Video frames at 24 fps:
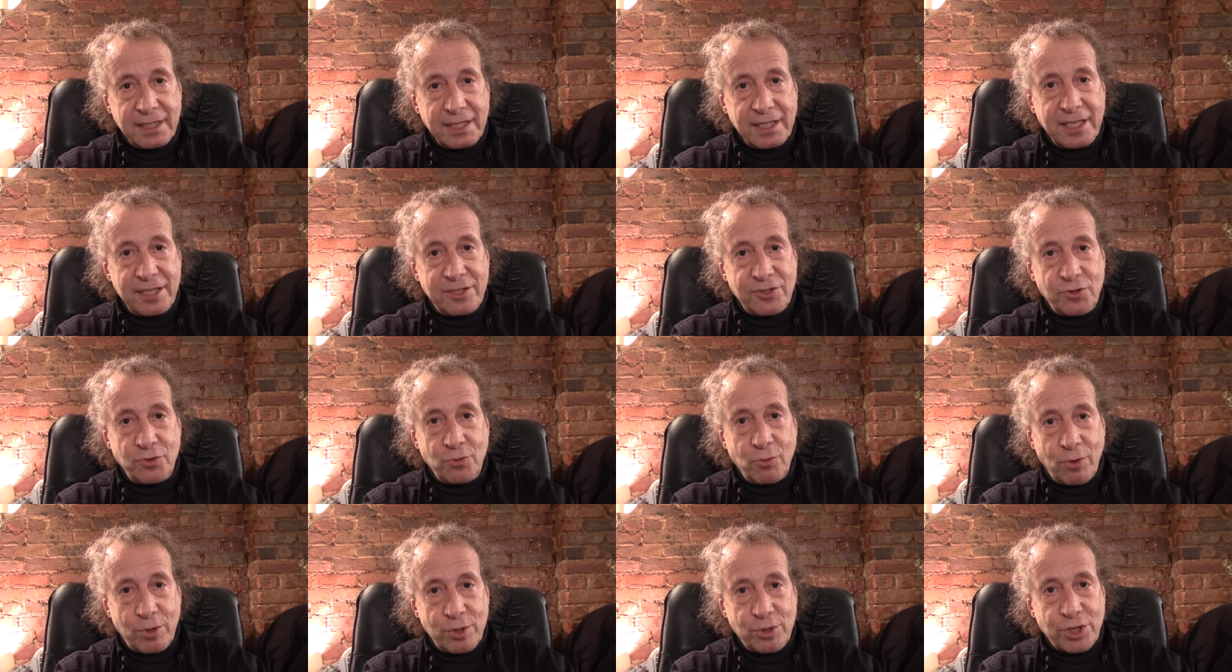It's
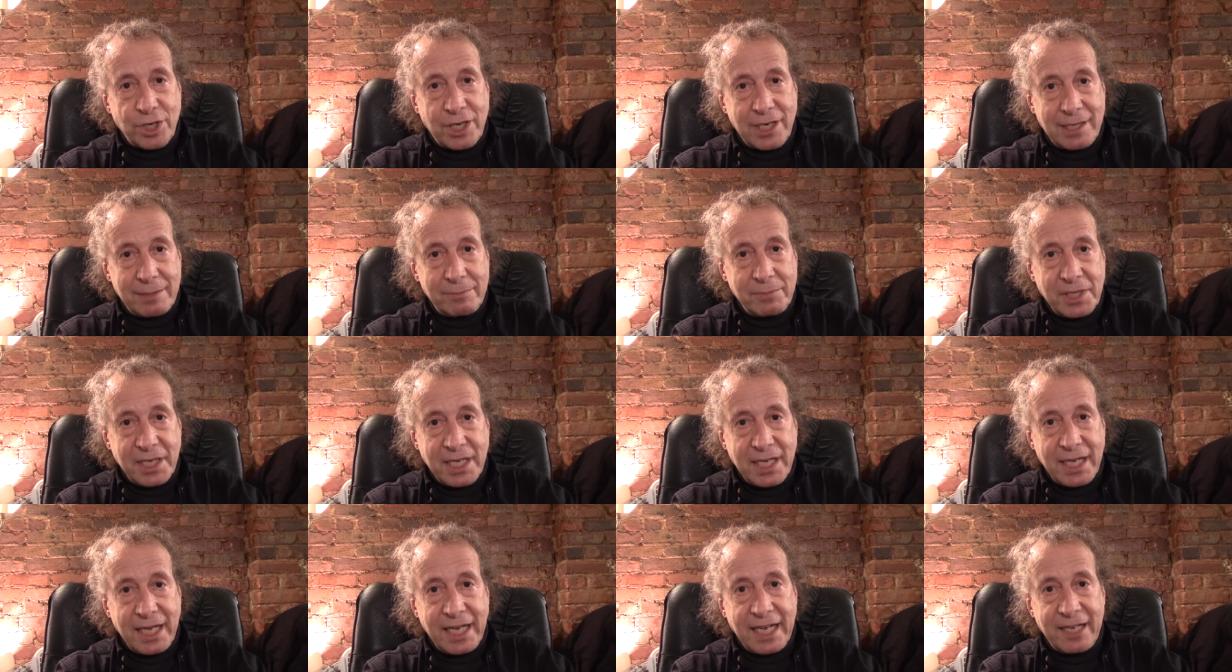your job
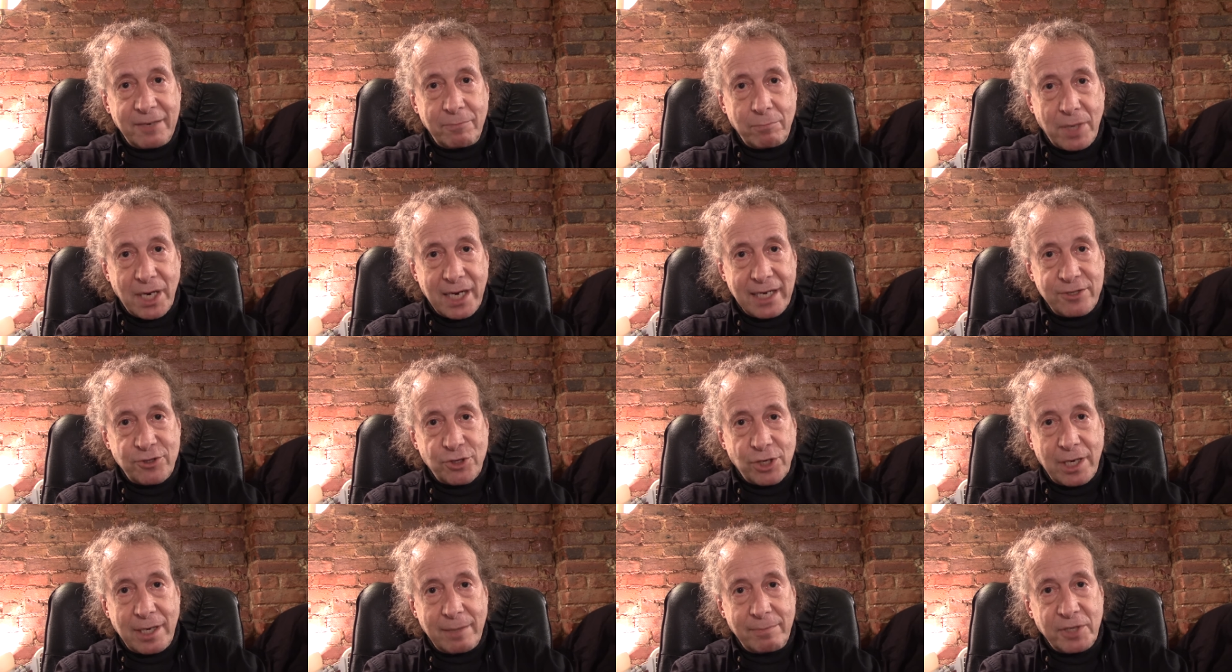and my
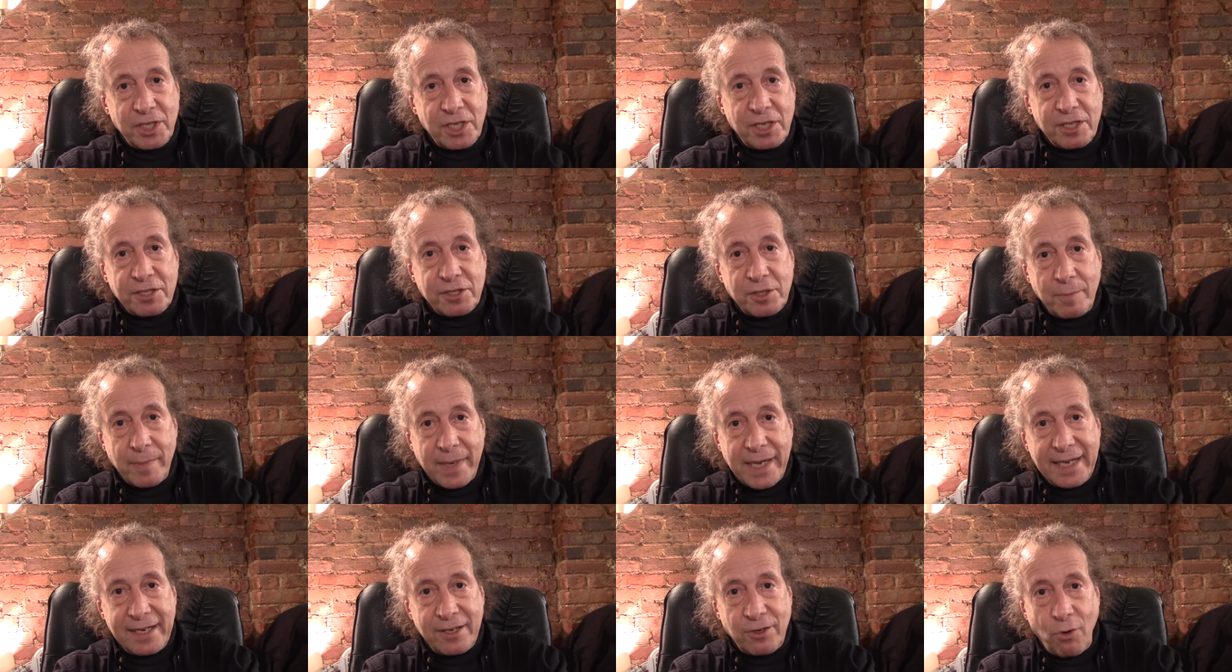job to
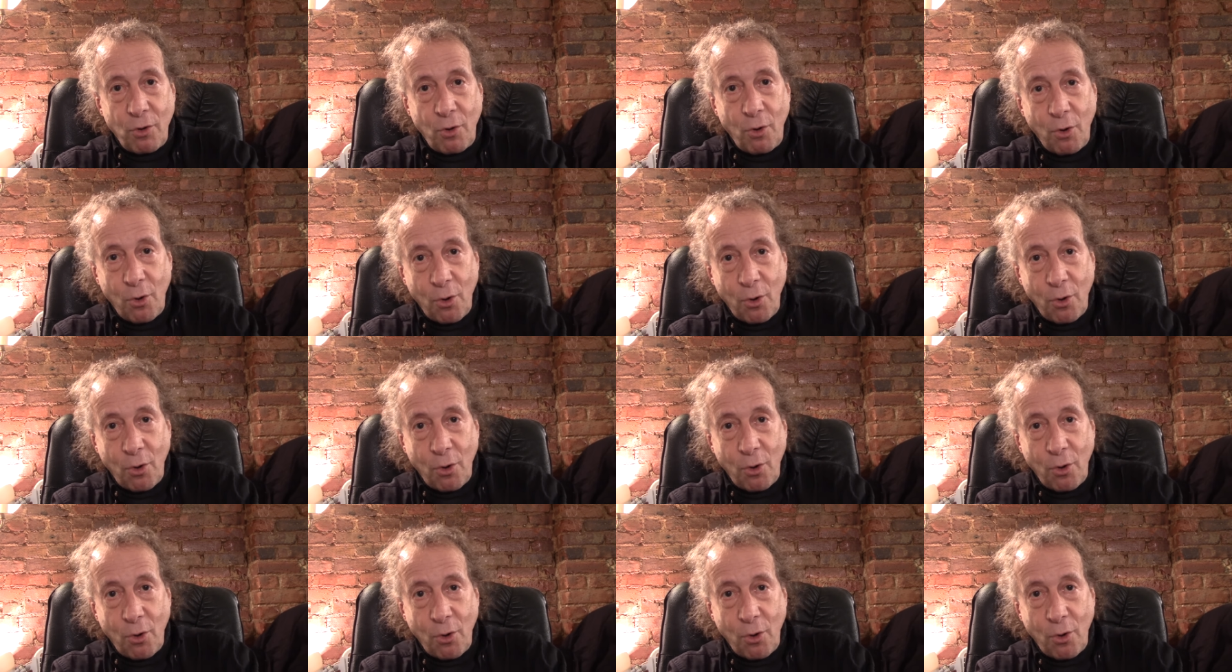make,